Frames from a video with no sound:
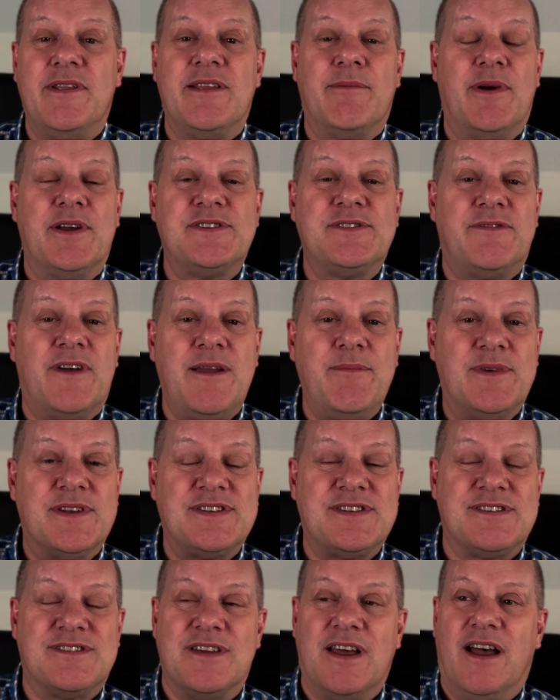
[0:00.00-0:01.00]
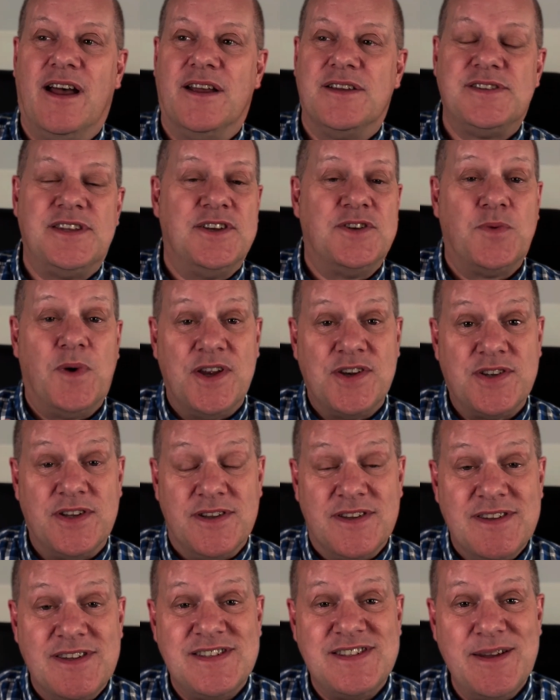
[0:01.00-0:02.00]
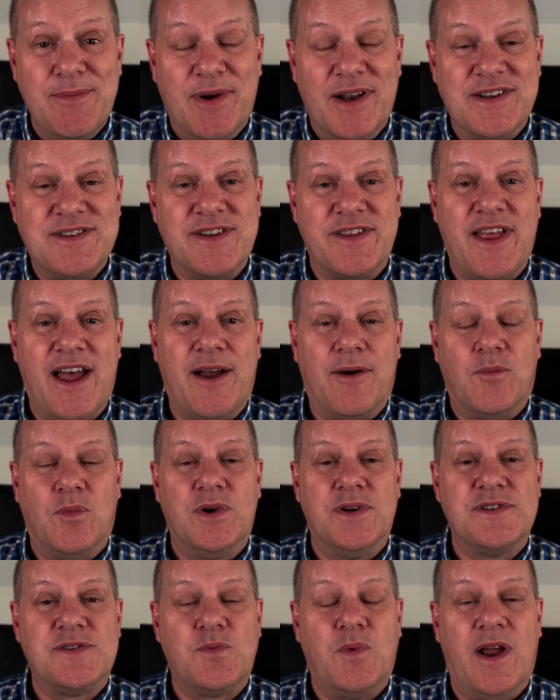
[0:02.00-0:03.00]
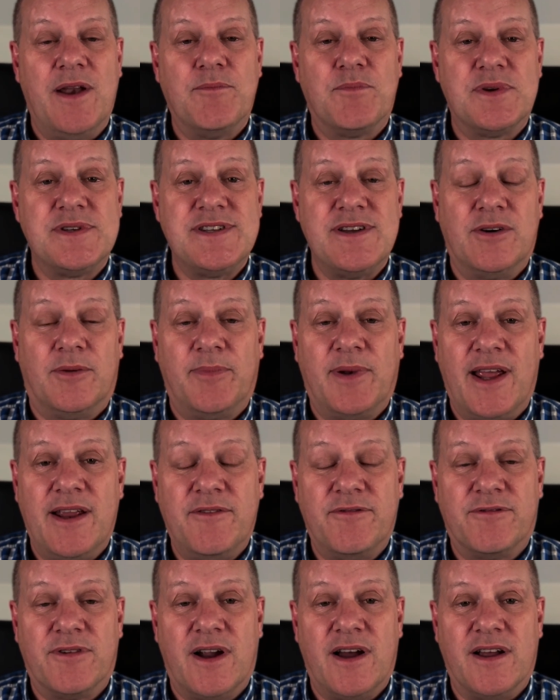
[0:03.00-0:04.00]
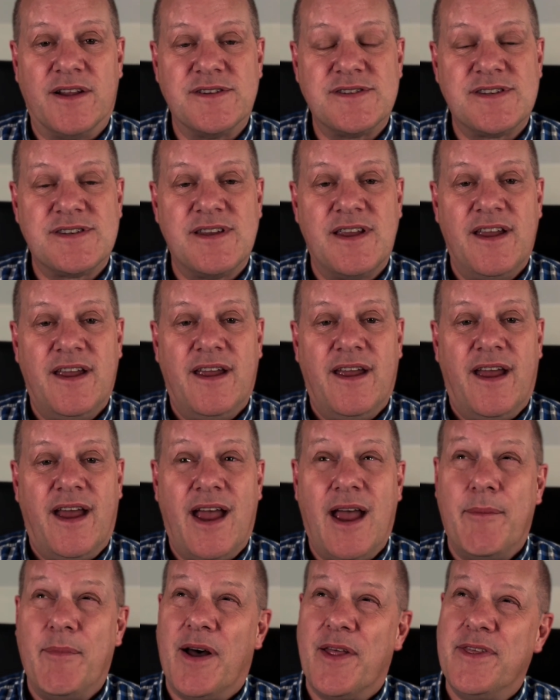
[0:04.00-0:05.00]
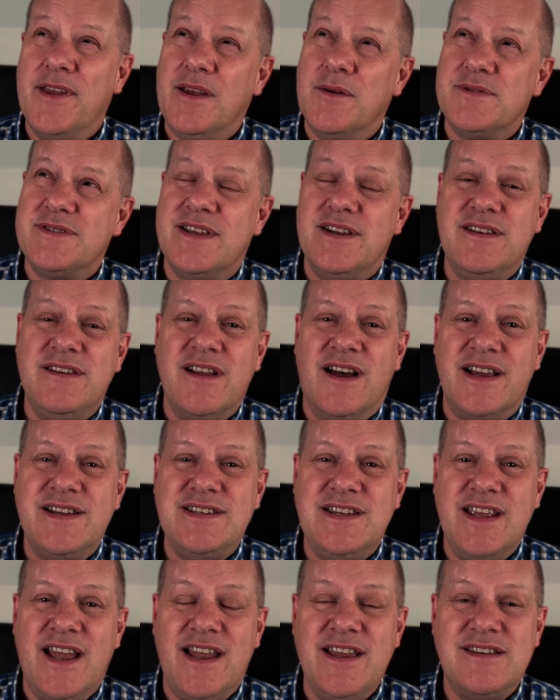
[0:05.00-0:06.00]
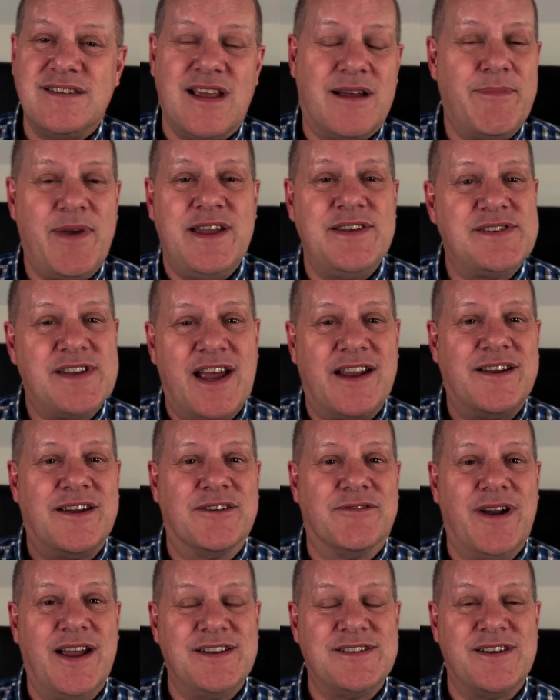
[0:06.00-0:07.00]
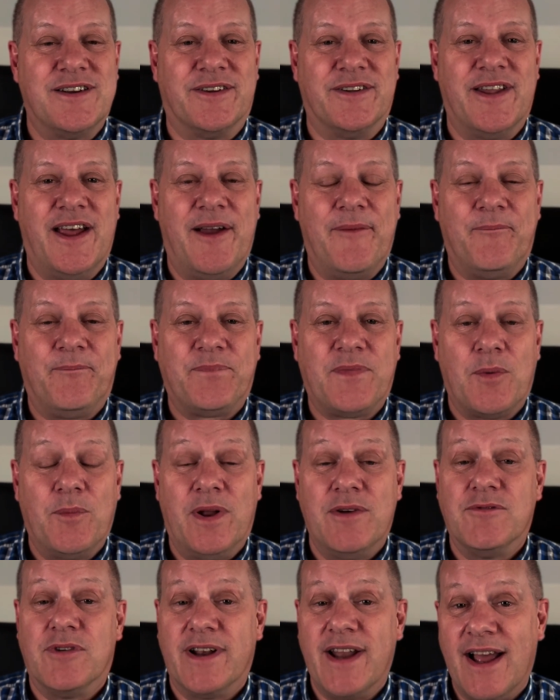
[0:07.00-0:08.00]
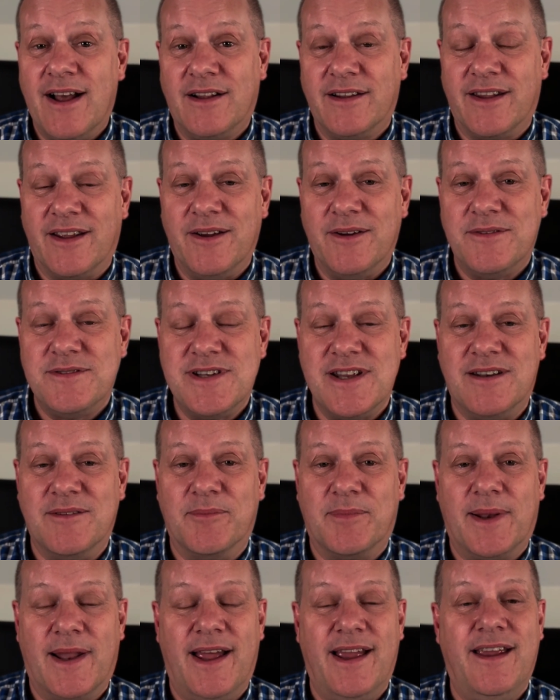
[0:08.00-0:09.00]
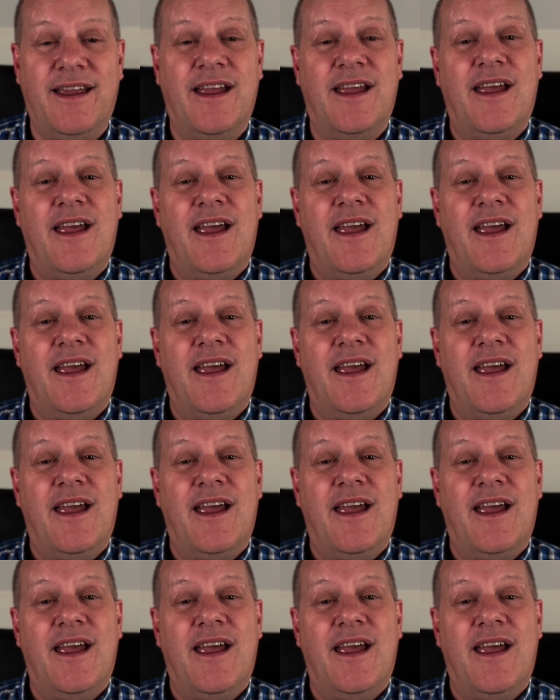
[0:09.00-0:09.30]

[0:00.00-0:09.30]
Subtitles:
the most famous situation similar to that was when Brazil played France. I think it was in 98. I may stand corrected on that, when Ronaldo didn't play.